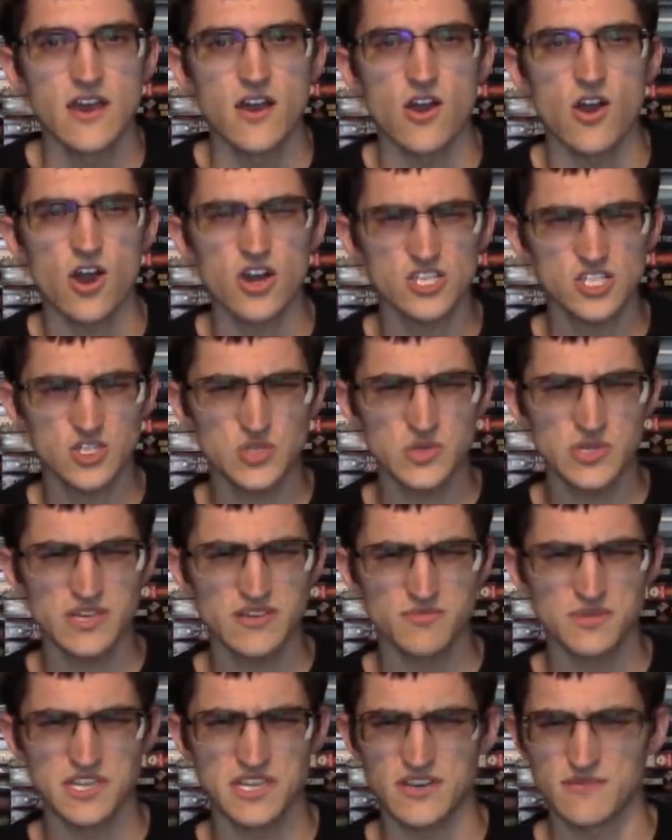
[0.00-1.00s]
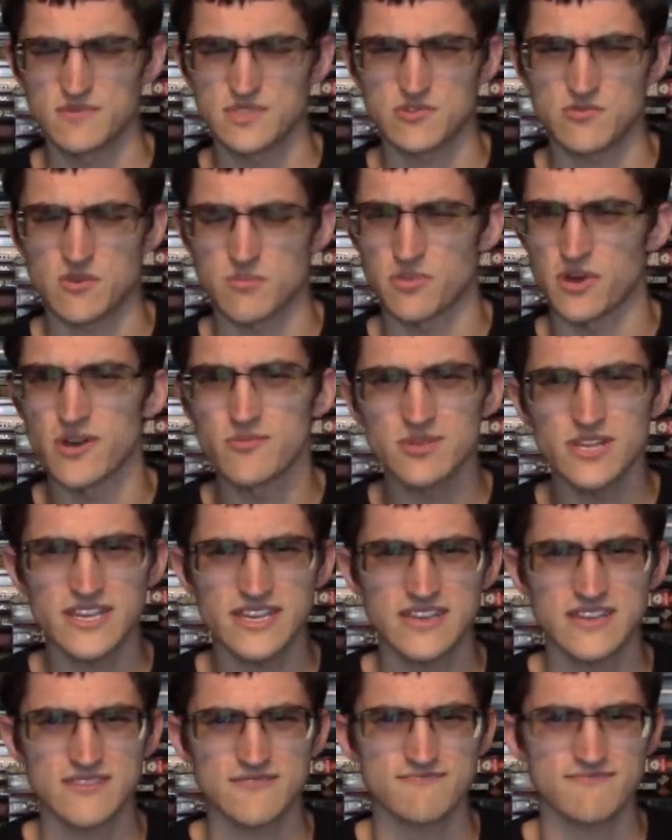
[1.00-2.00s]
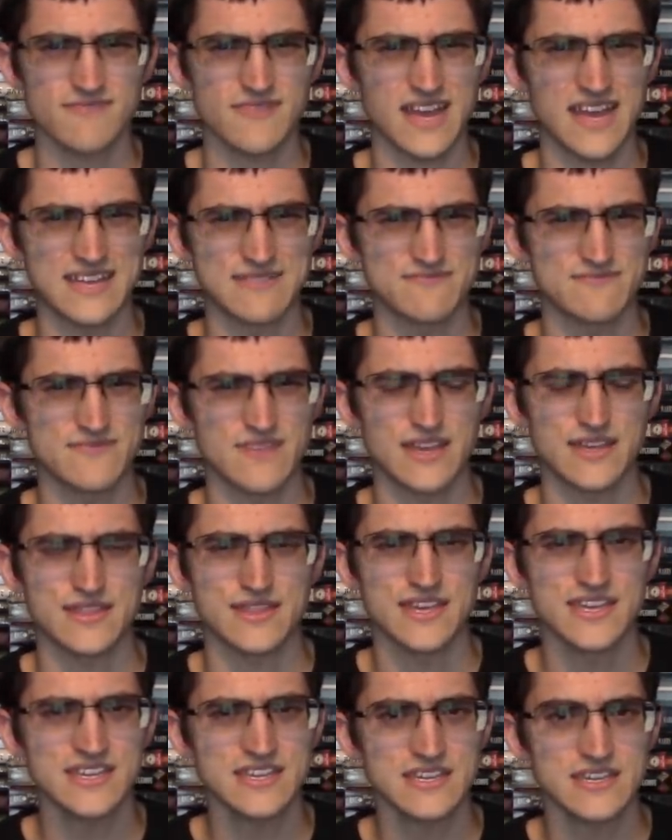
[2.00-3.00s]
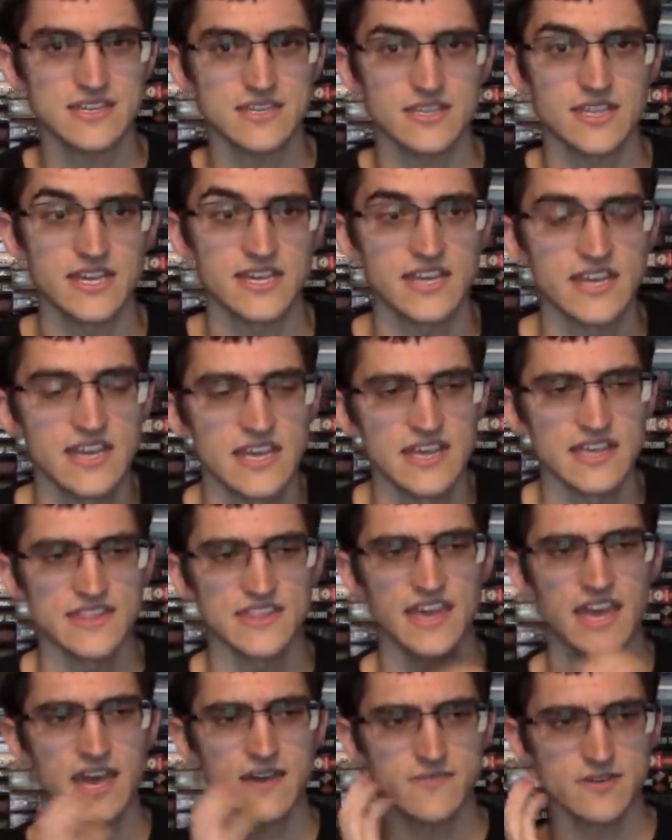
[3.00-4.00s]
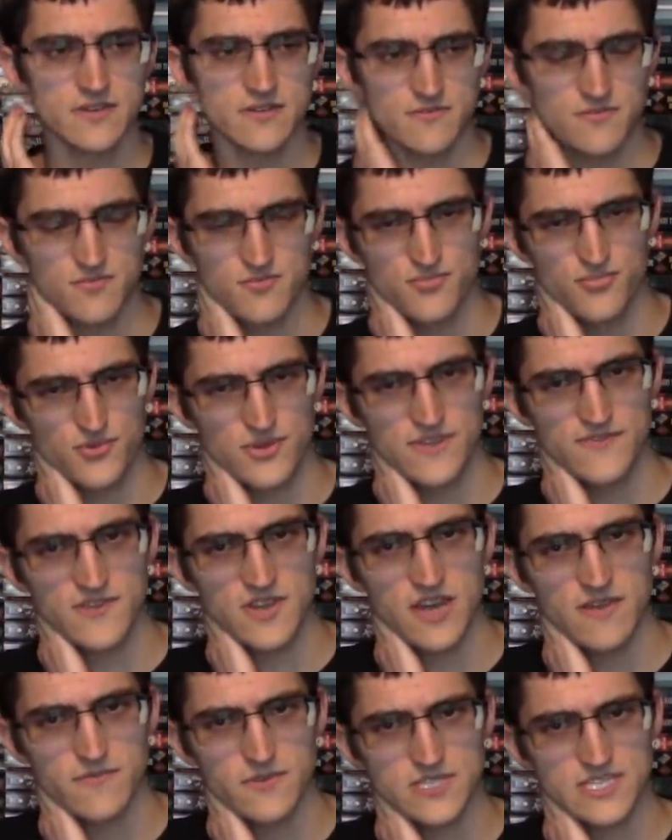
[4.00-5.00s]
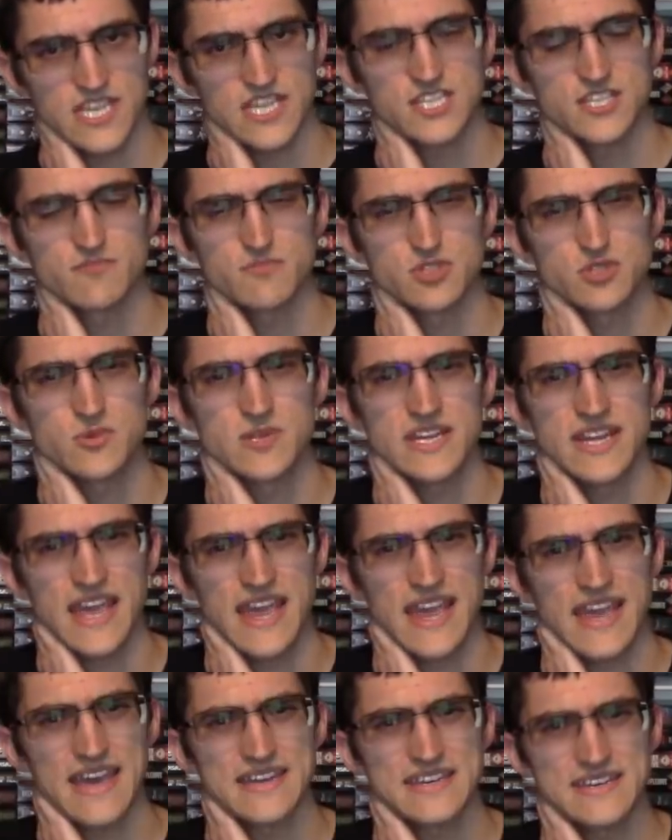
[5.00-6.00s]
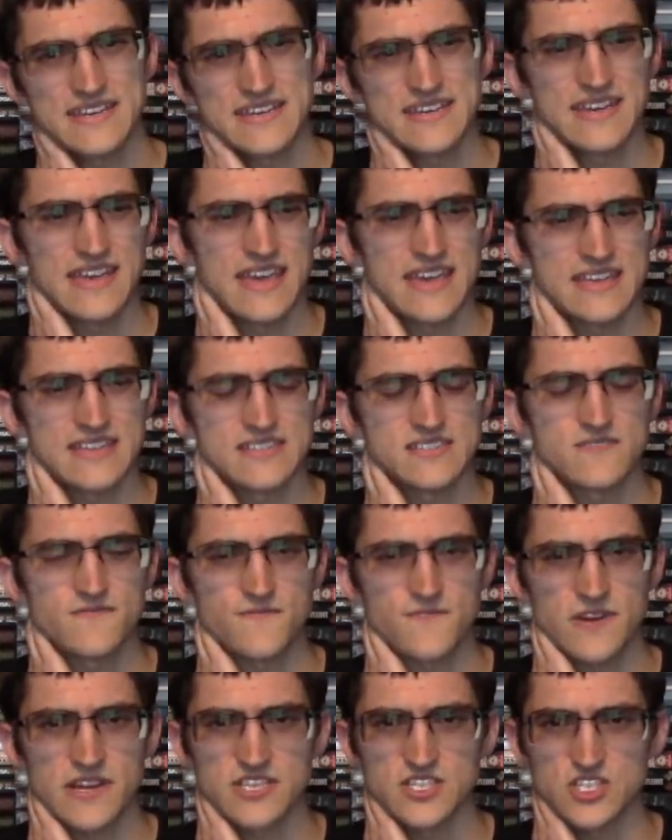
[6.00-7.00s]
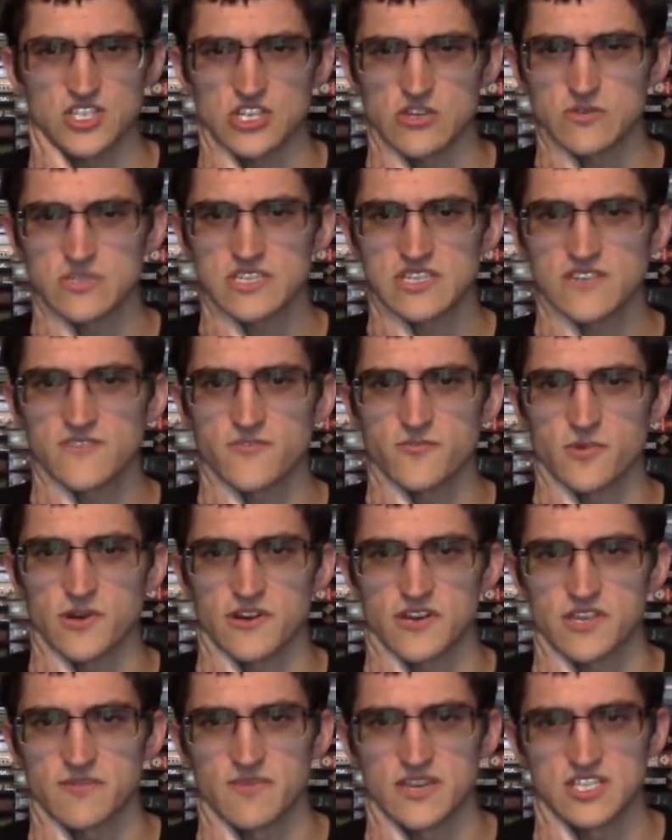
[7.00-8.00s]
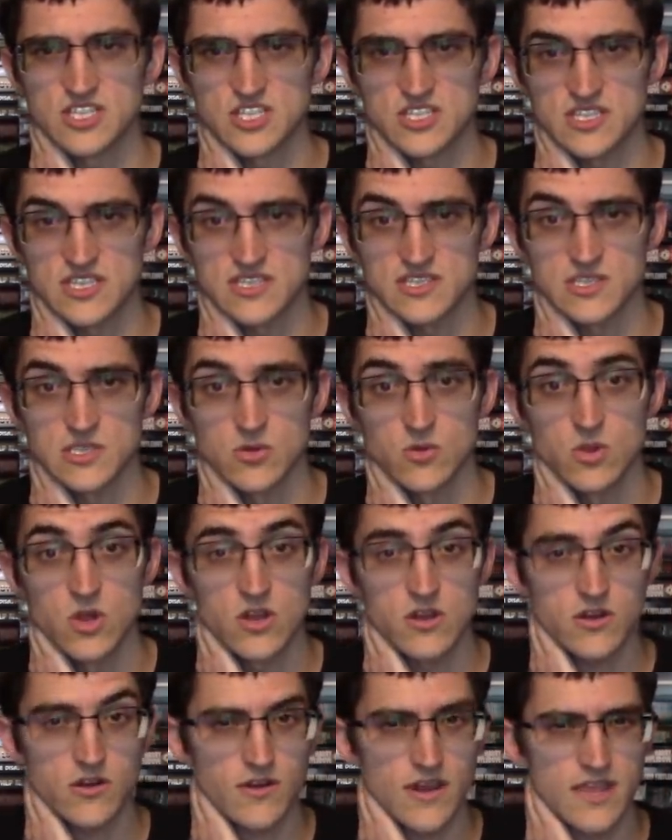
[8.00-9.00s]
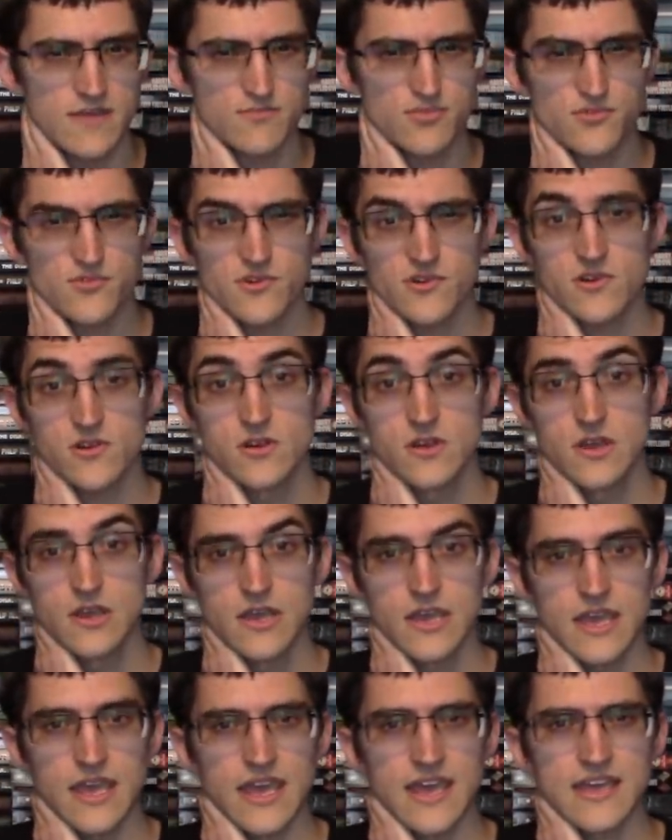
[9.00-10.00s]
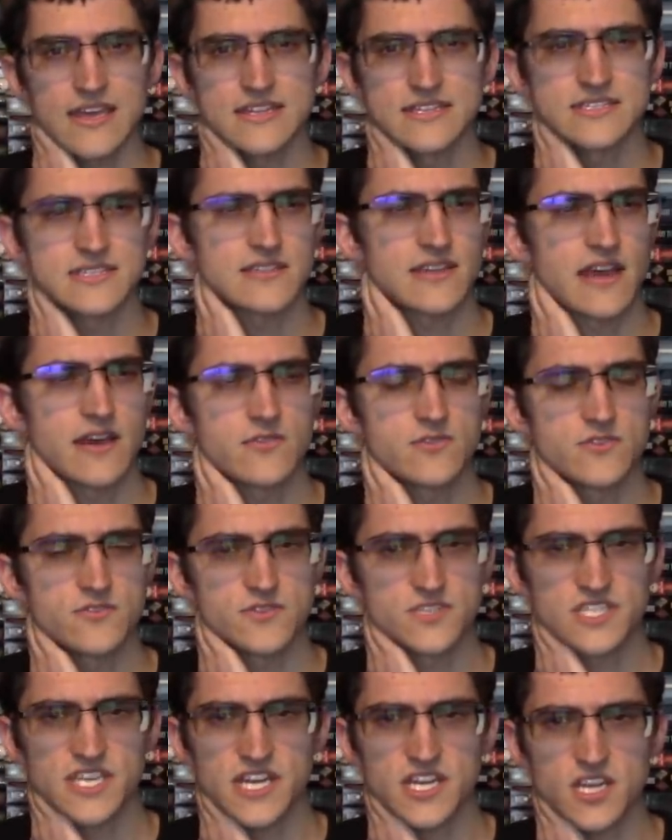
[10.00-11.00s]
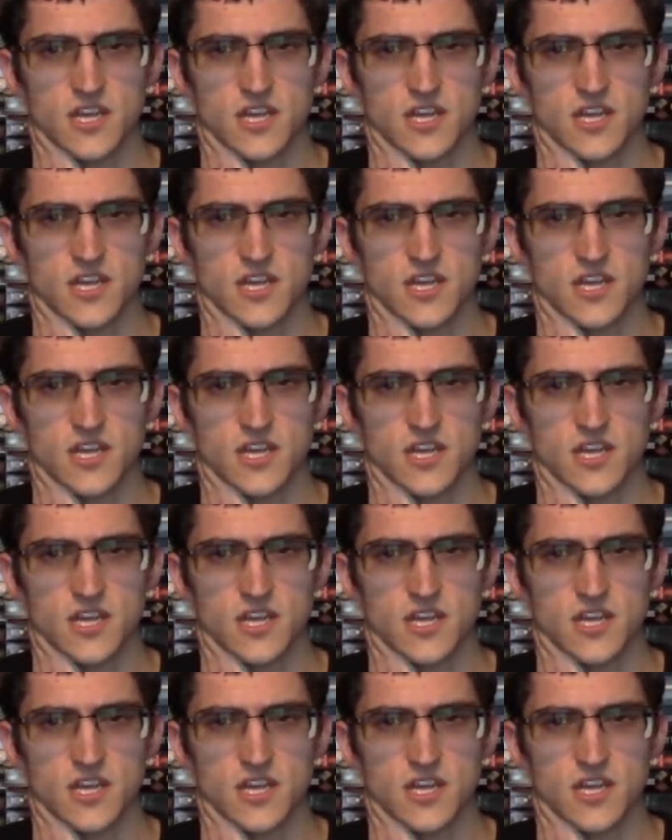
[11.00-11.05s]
Austria becomes a republic, I think. Like, they have a brief conversation between Anna and Franz Joseph where he mentions he's no longer emperor and how they're setting